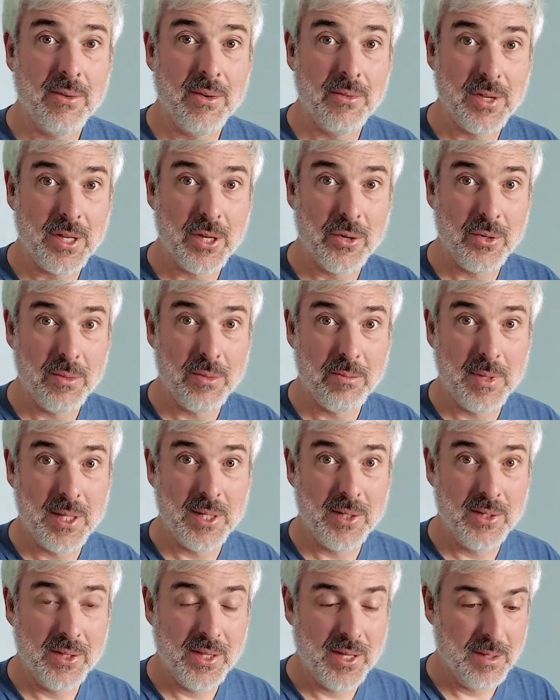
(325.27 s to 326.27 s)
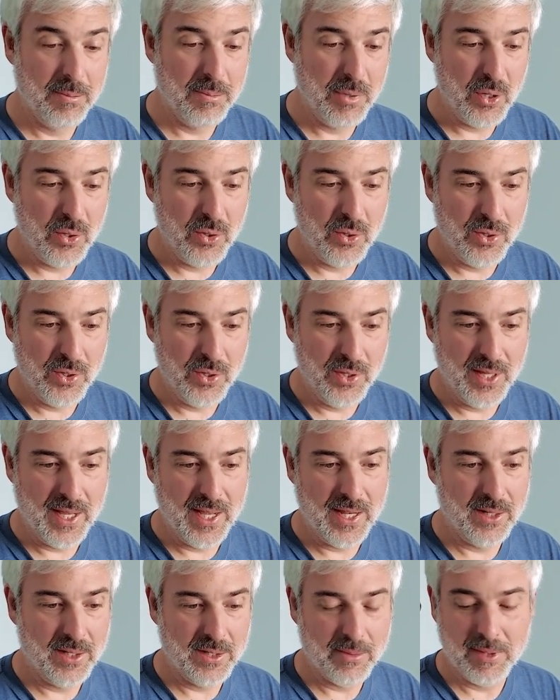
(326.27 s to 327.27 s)
when we go and build the pole
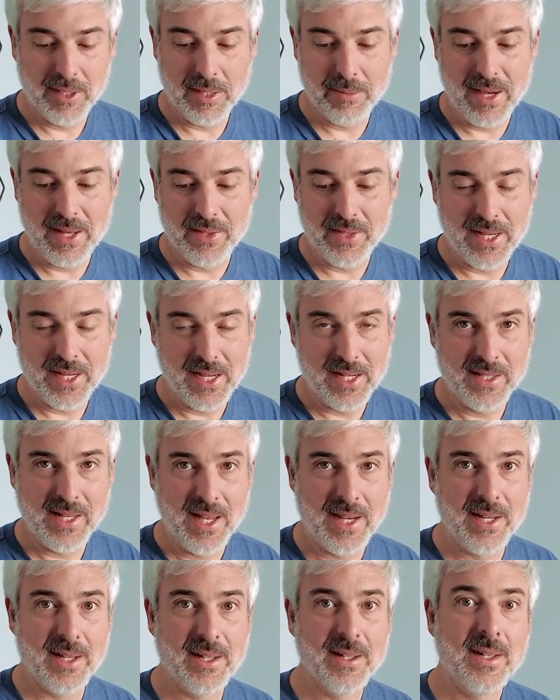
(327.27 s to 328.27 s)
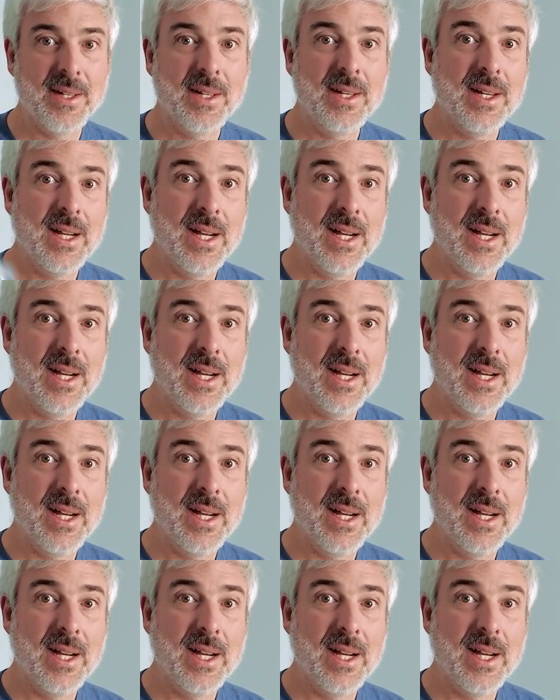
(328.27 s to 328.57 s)
and ultimately mount the antenna.